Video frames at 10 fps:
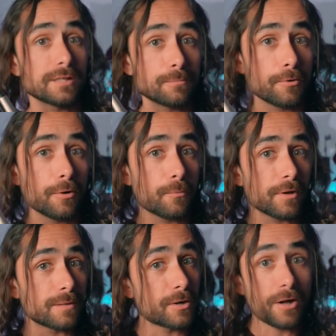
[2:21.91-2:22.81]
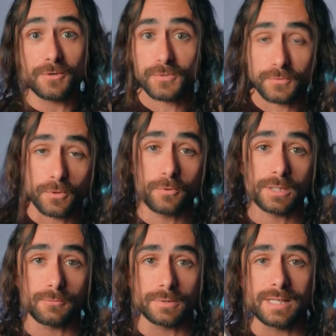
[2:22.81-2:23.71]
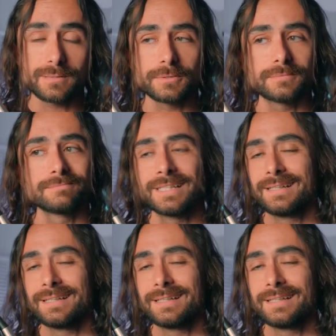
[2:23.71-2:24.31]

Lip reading: inappropriate but also totally relatable,